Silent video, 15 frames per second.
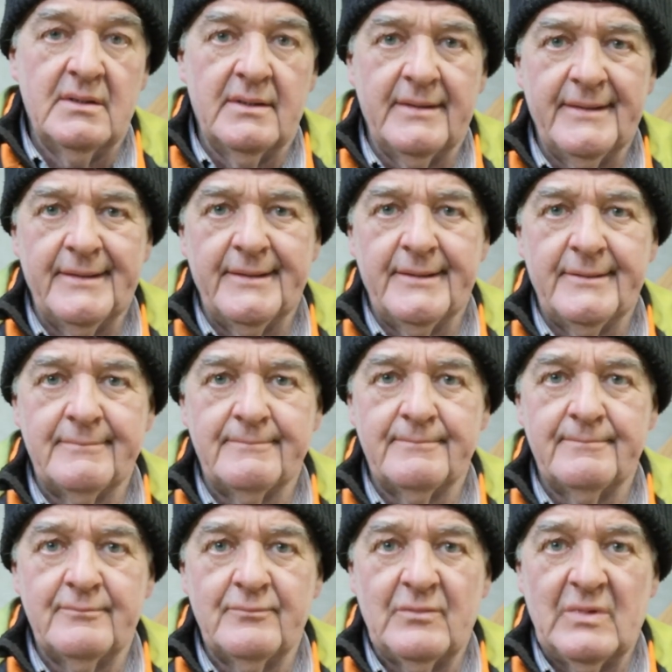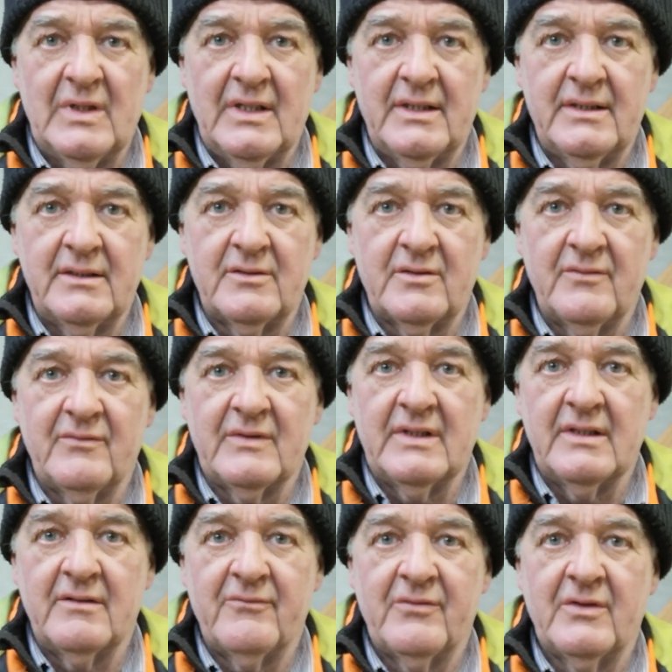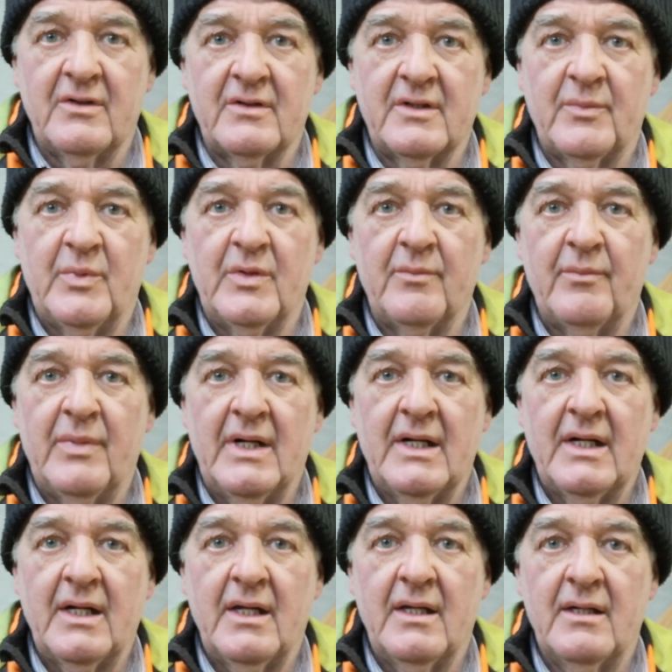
I discovered that I'd forgotten to put back